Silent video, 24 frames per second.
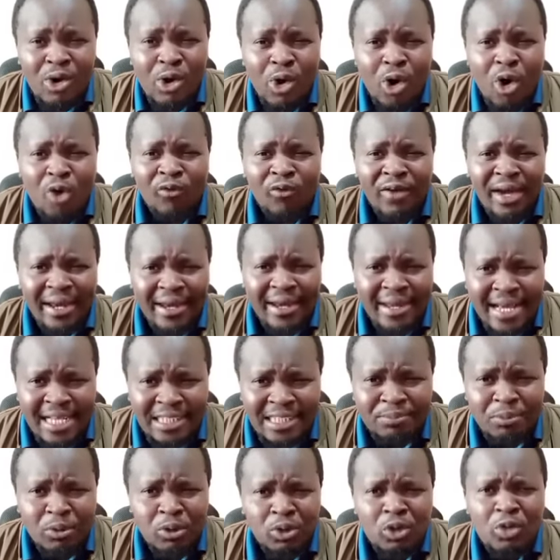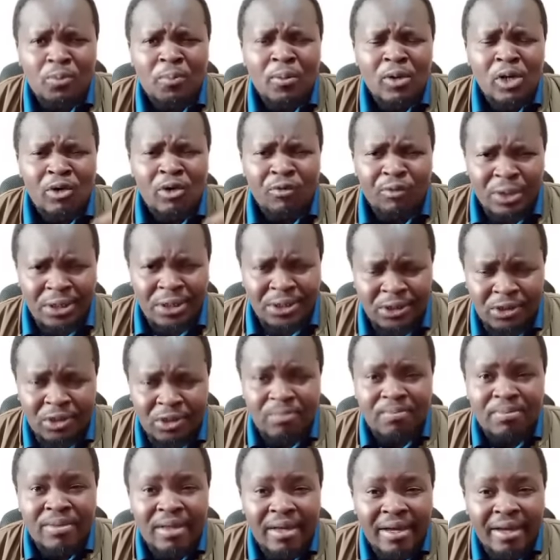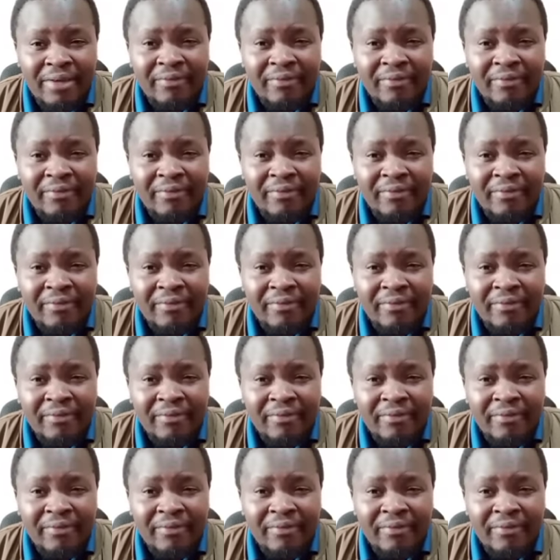of ideas, monopoly of wisdom.